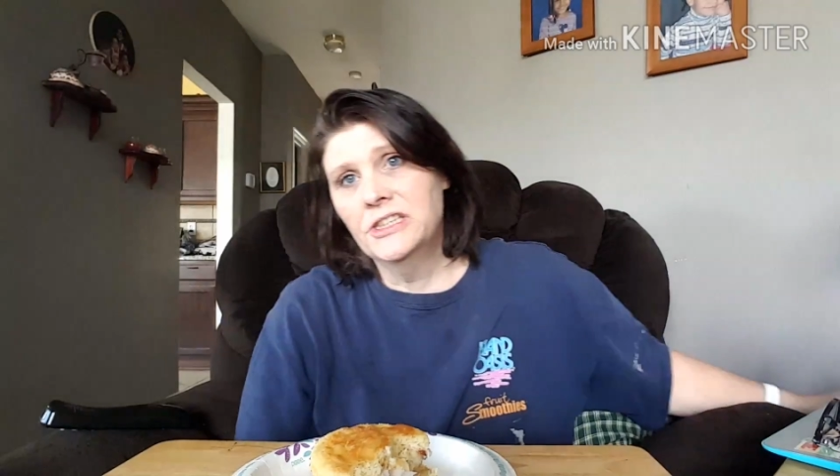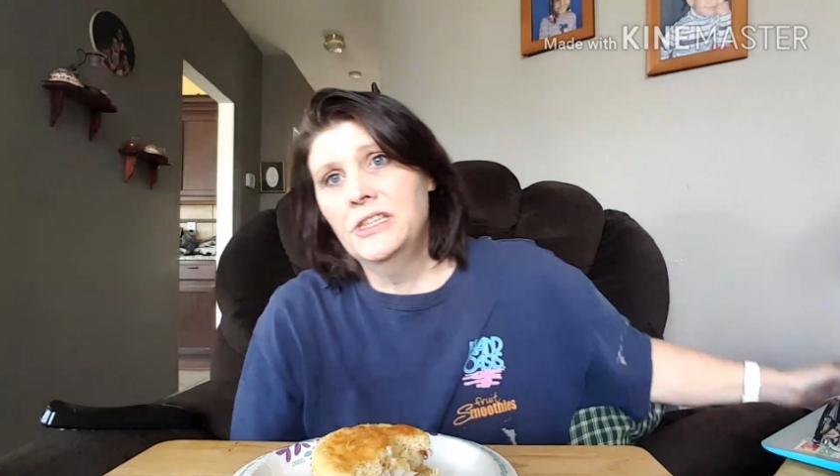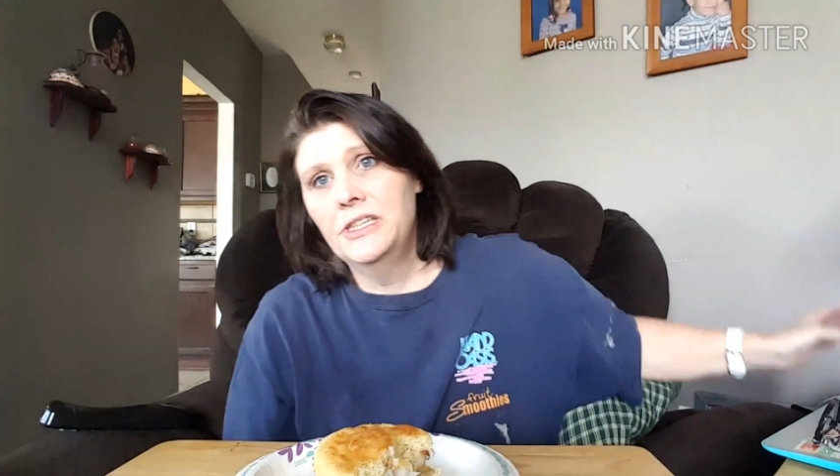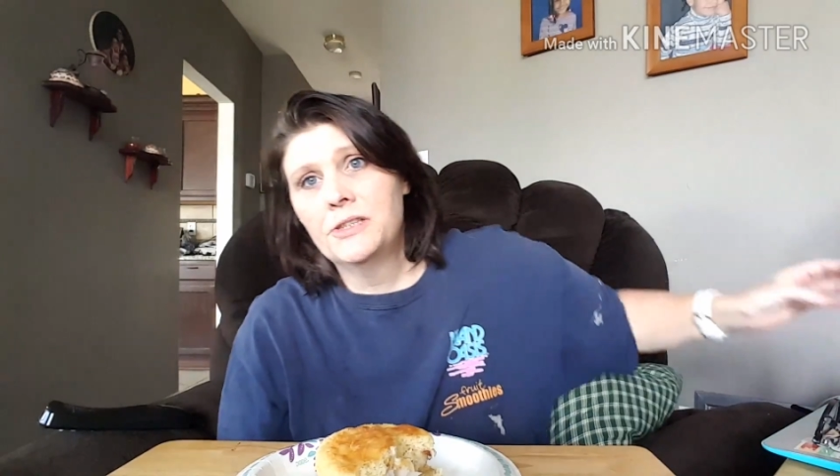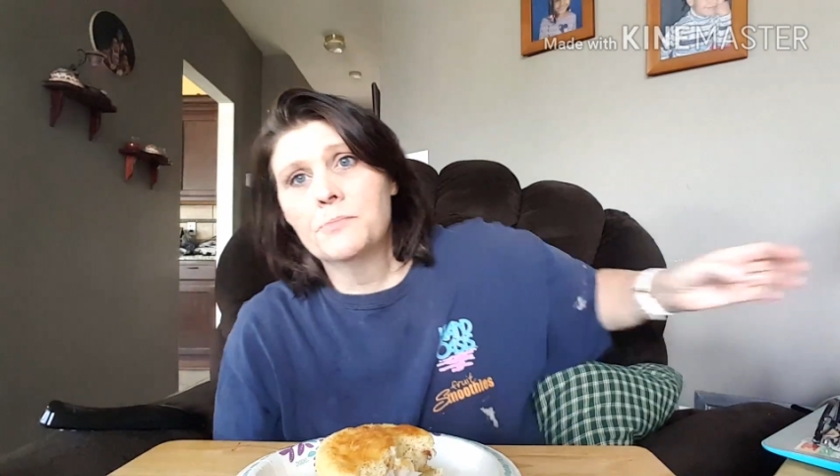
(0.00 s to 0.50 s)
it
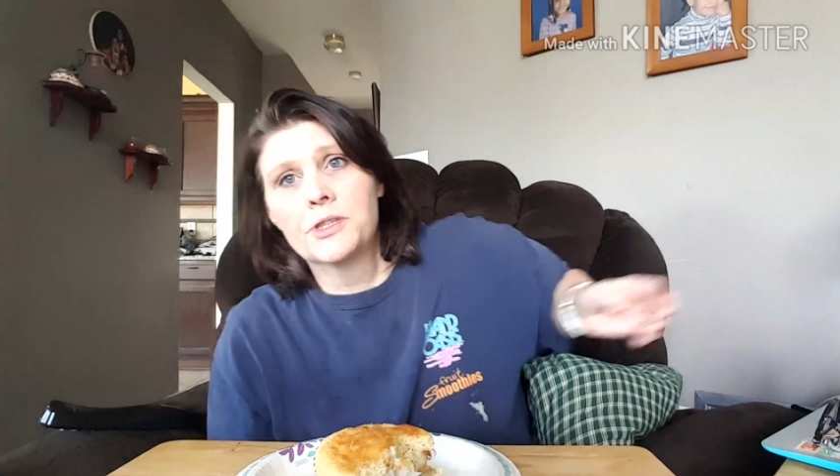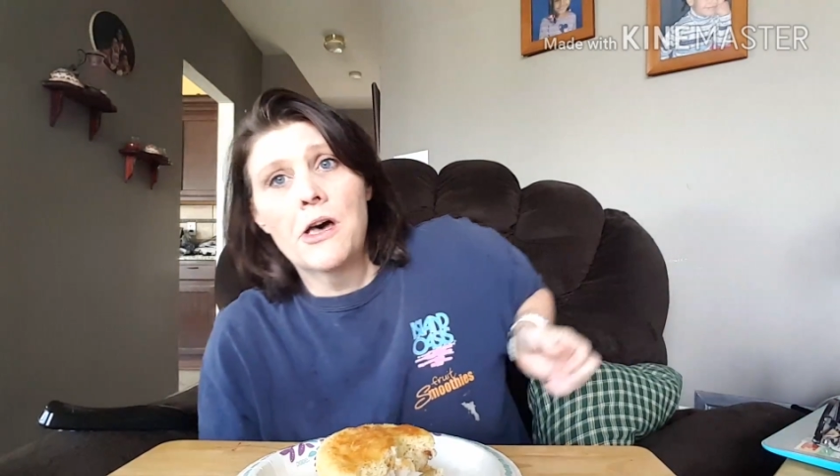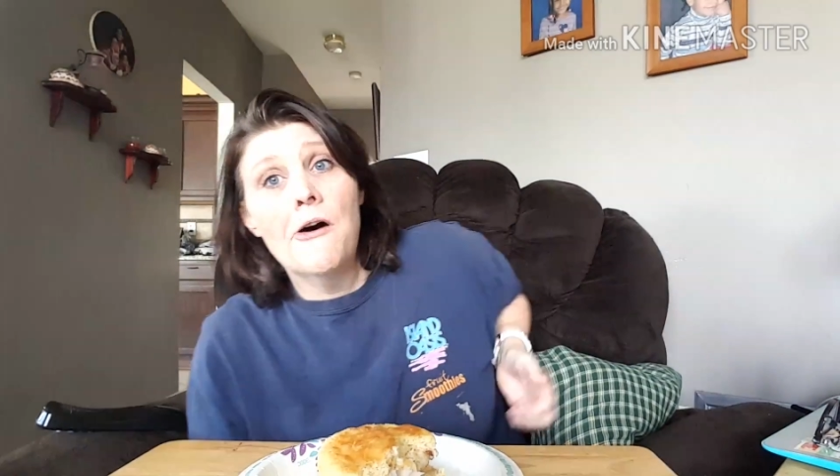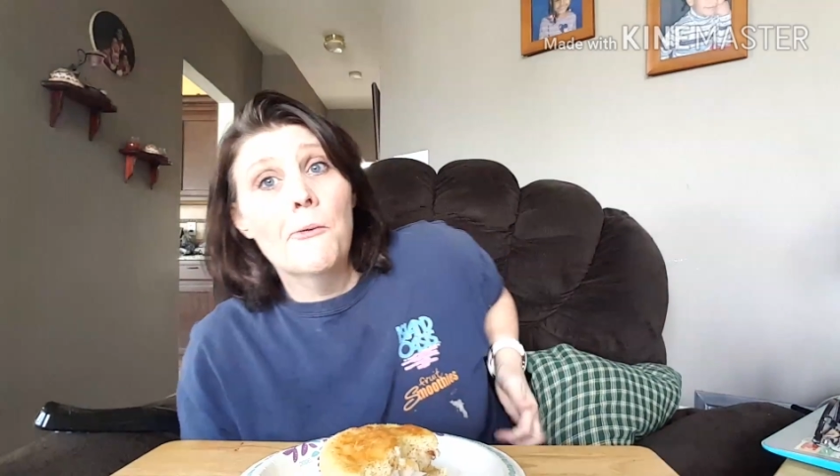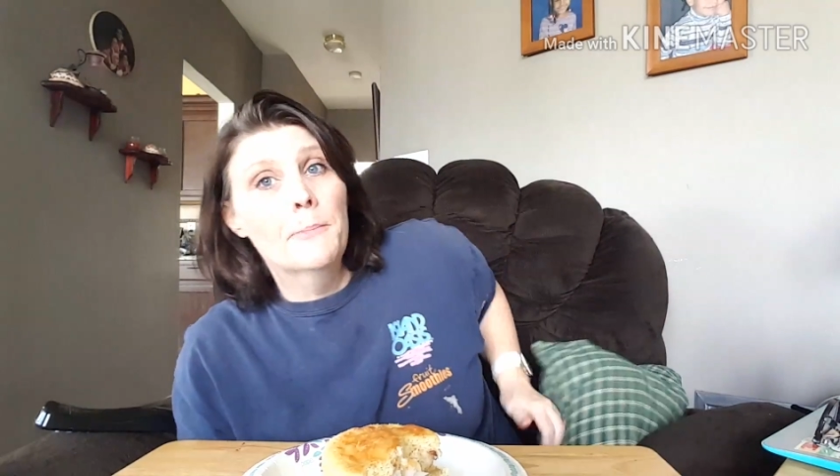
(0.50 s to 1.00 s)
needs some
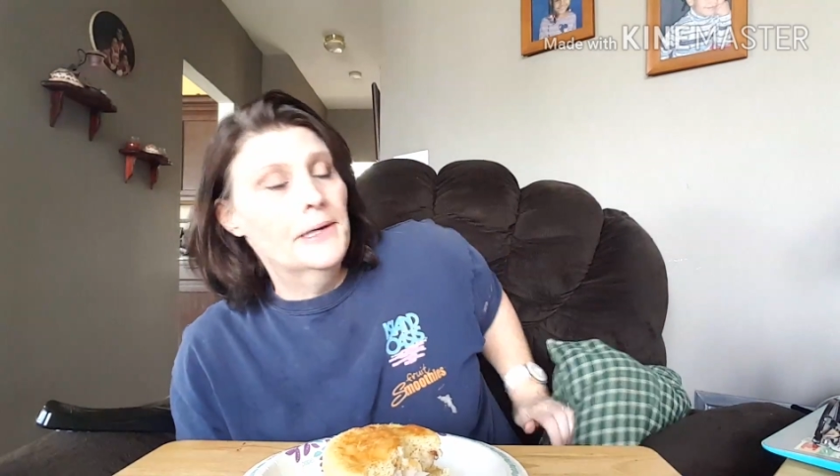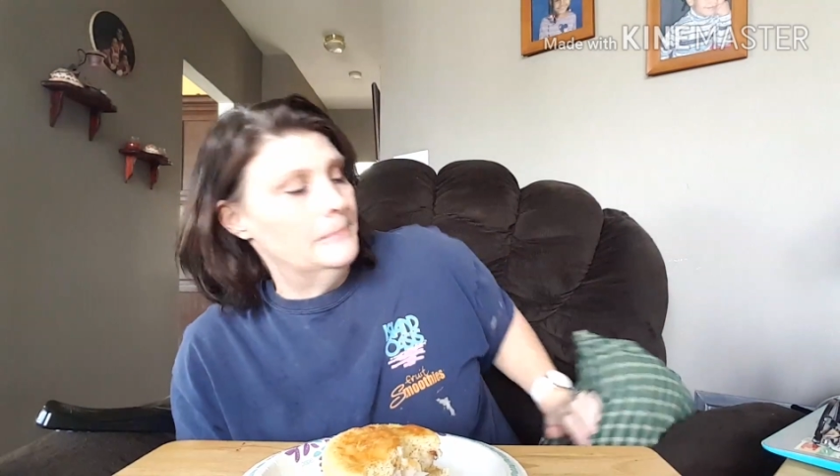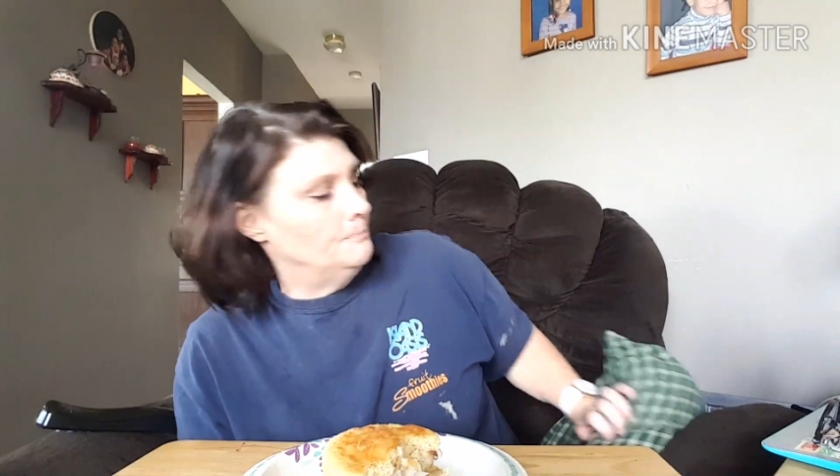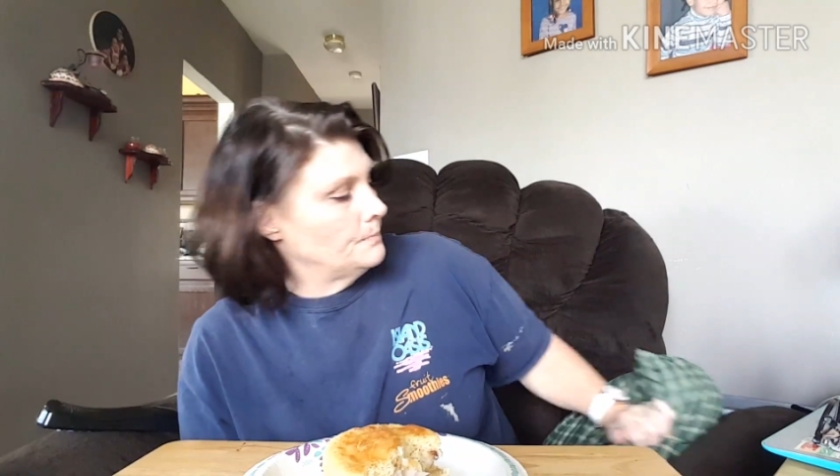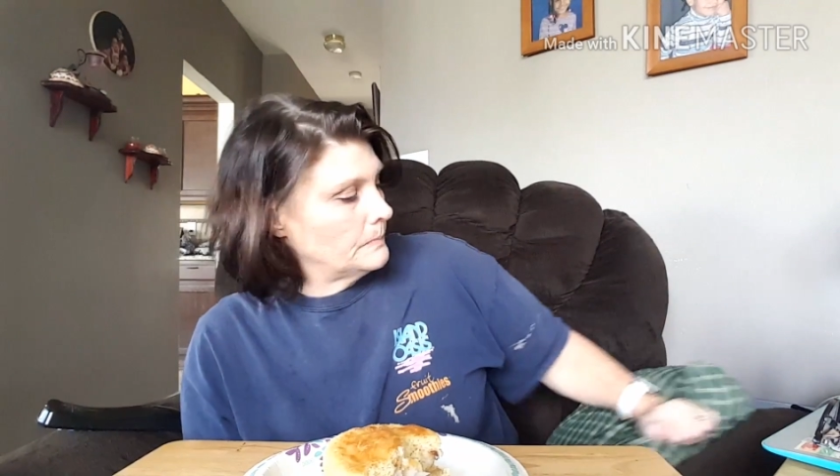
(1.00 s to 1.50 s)
salt
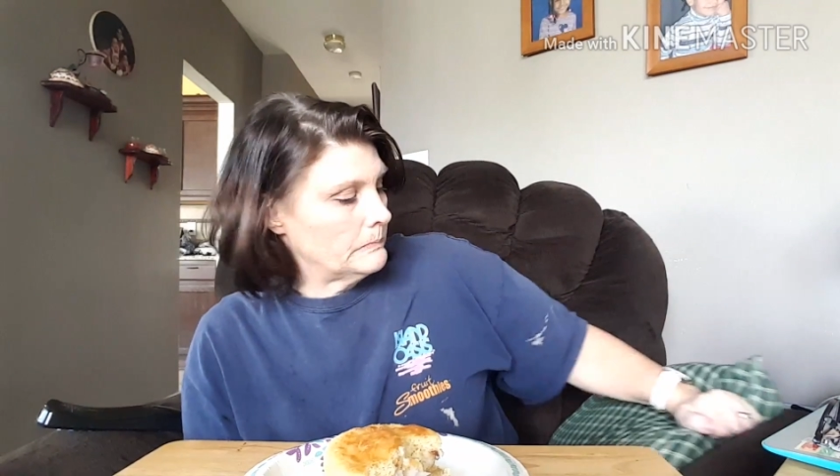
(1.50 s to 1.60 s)
but